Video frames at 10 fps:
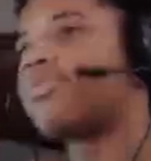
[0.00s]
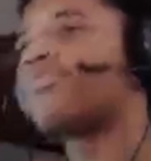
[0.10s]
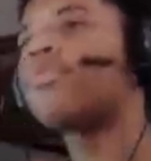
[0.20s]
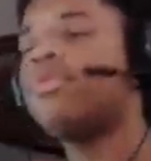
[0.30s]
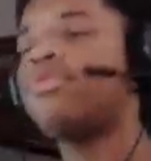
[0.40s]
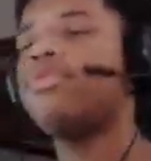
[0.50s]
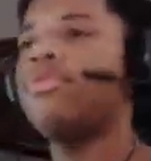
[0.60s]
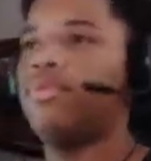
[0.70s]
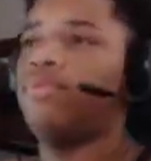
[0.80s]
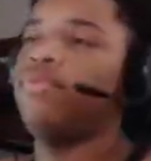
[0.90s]

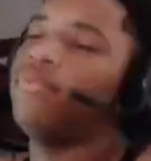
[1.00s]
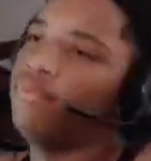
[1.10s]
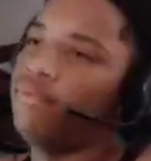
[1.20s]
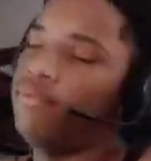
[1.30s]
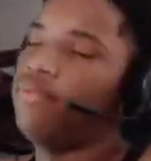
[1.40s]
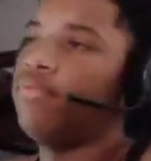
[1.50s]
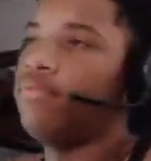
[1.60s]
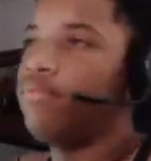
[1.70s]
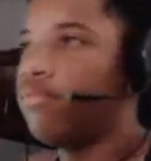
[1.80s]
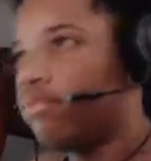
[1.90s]

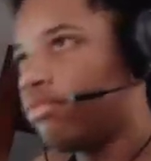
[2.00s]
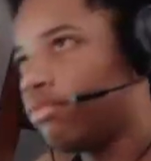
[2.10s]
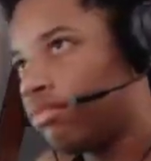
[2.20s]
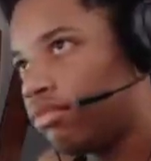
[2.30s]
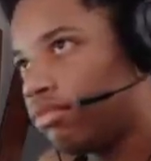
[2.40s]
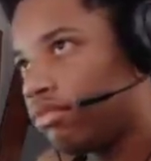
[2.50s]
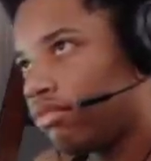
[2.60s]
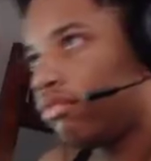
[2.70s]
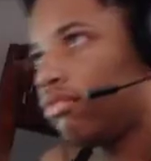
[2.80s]
The person shown says nothing.